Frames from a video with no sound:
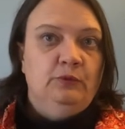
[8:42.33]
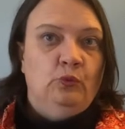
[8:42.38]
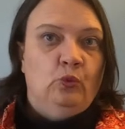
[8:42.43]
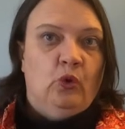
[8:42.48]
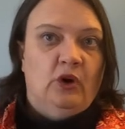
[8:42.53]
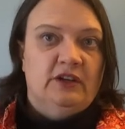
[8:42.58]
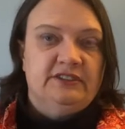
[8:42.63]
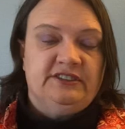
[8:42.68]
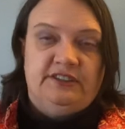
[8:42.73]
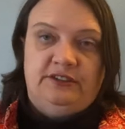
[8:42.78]

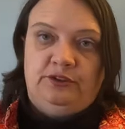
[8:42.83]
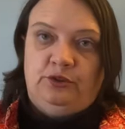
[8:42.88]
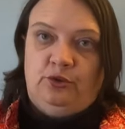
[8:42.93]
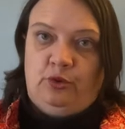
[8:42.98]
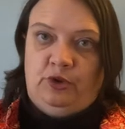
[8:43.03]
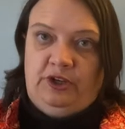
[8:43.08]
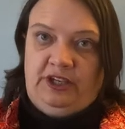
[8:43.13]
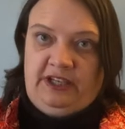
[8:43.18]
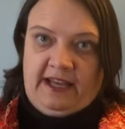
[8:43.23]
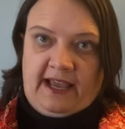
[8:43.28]
Was it
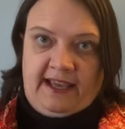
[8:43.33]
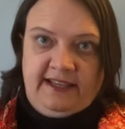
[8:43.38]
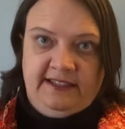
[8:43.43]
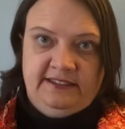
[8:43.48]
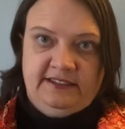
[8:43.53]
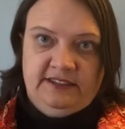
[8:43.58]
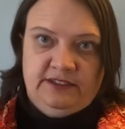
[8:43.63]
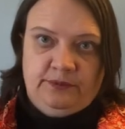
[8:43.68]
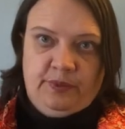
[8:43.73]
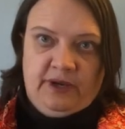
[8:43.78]

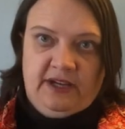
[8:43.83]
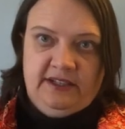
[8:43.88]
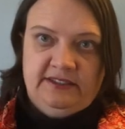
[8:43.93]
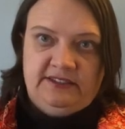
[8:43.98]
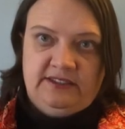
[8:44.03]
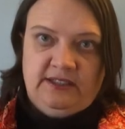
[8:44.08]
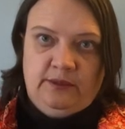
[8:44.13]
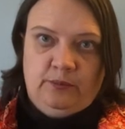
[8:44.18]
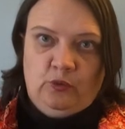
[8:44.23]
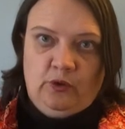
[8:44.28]
created by
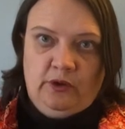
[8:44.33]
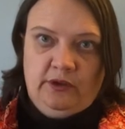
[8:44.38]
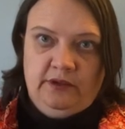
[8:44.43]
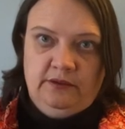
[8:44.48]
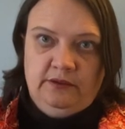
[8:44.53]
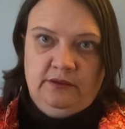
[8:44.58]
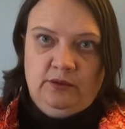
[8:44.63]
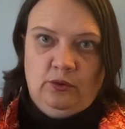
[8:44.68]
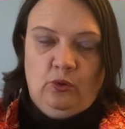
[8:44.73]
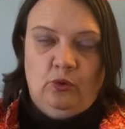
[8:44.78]
someone?
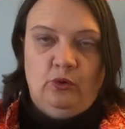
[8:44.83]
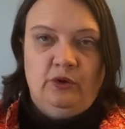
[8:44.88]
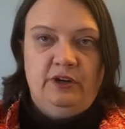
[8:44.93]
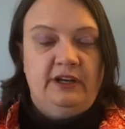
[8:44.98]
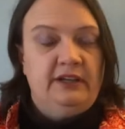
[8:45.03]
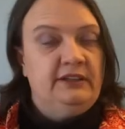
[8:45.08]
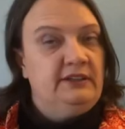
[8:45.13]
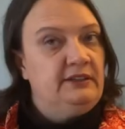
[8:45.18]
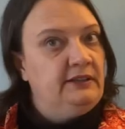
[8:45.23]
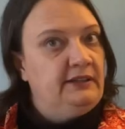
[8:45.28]
Or
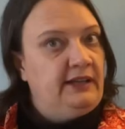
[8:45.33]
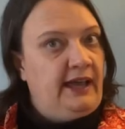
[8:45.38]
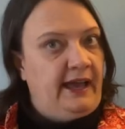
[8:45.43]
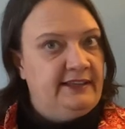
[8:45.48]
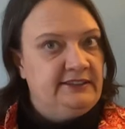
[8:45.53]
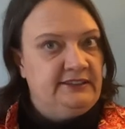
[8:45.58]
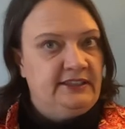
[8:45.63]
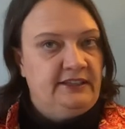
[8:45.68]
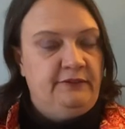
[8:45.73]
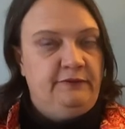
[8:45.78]

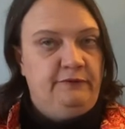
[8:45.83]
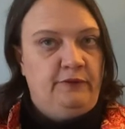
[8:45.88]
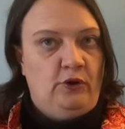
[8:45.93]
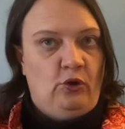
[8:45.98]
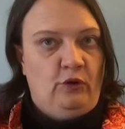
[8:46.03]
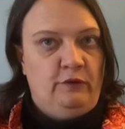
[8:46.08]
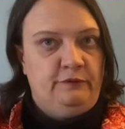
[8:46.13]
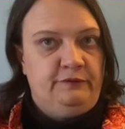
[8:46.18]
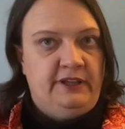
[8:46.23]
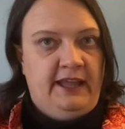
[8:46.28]
has it
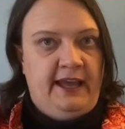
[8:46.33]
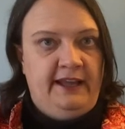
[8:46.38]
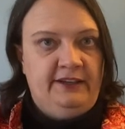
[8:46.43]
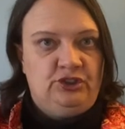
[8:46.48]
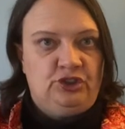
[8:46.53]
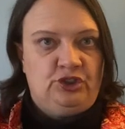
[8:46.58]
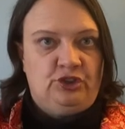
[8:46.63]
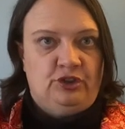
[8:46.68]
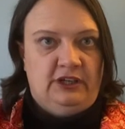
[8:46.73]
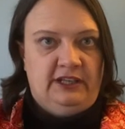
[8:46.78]
evolved
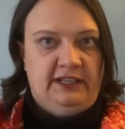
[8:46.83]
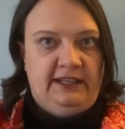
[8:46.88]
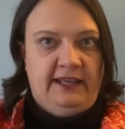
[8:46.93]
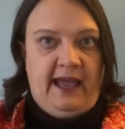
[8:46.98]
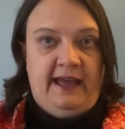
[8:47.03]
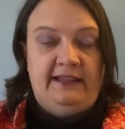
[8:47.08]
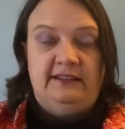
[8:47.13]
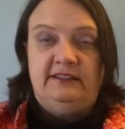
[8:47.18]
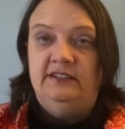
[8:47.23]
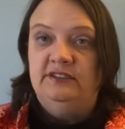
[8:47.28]
naturally
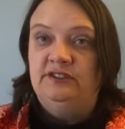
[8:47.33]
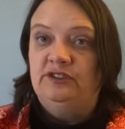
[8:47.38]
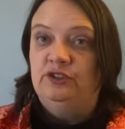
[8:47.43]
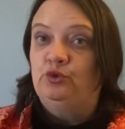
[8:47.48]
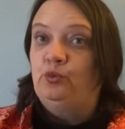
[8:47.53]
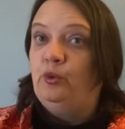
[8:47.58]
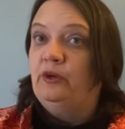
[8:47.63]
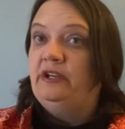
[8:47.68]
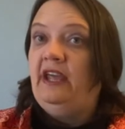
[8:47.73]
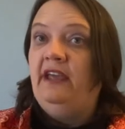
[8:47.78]
and this
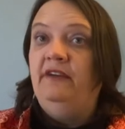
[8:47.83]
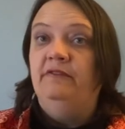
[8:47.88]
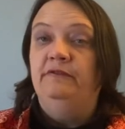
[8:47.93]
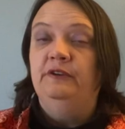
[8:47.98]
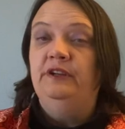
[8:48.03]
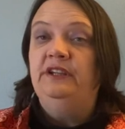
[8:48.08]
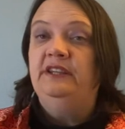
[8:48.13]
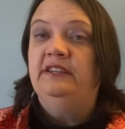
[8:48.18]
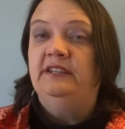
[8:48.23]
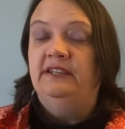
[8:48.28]
is what
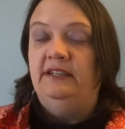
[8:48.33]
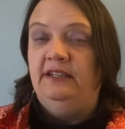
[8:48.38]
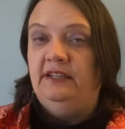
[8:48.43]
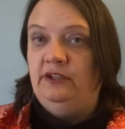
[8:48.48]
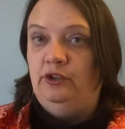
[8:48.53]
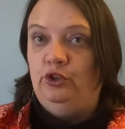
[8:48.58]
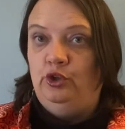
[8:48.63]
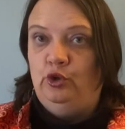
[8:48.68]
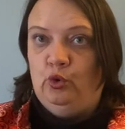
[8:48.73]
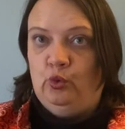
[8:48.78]
everything
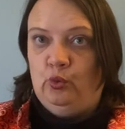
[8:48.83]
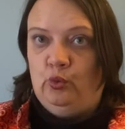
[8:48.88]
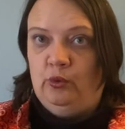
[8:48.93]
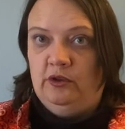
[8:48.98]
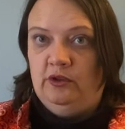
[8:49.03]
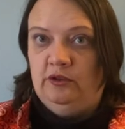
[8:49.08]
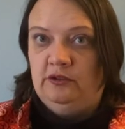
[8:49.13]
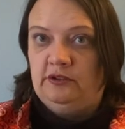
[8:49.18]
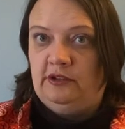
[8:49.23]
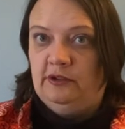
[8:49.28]
in your
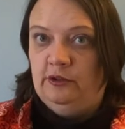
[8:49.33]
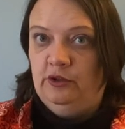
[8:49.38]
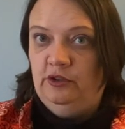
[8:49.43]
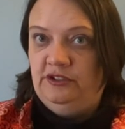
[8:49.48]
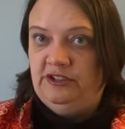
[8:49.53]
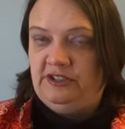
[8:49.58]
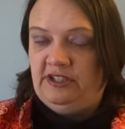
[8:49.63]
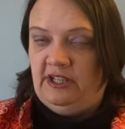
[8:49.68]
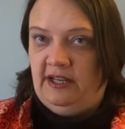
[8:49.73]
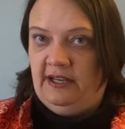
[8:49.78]
world
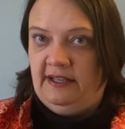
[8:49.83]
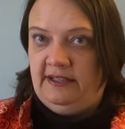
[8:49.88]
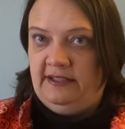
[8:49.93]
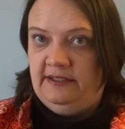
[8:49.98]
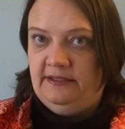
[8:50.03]
looks like?